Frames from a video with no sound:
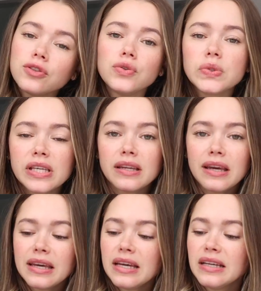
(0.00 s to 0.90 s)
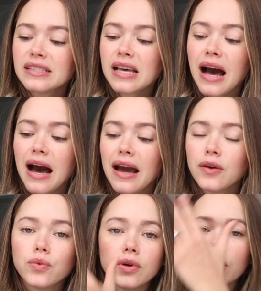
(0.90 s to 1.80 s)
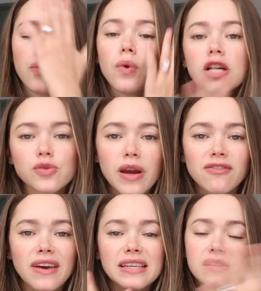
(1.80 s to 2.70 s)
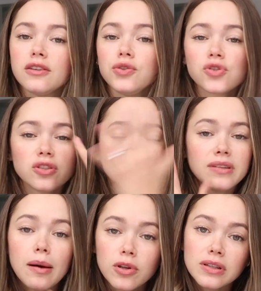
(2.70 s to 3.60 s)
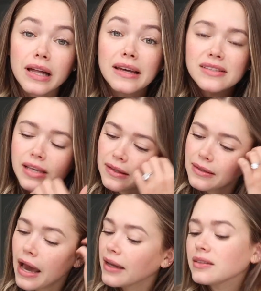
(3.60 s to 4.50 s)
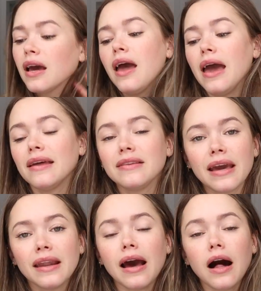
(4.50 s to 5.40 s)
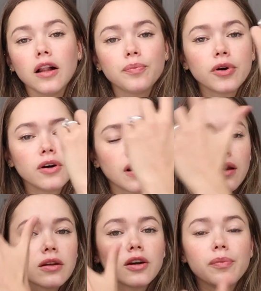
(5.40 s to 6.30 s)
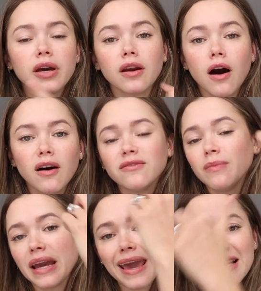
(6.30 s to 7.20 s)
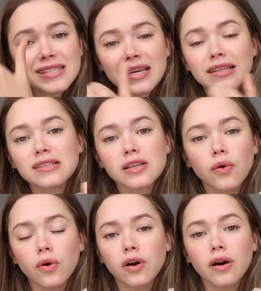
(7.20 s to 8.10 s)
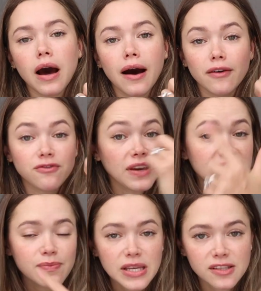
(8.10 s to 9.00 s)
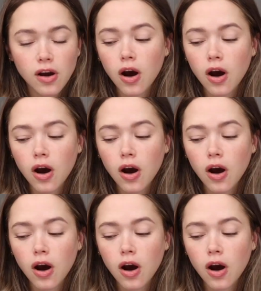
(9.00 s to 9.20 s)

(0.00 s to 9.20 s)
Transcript: to use it is I will wash my face. I'll usually double cleanse at night, and then I'll put a little bit of my essence or face mist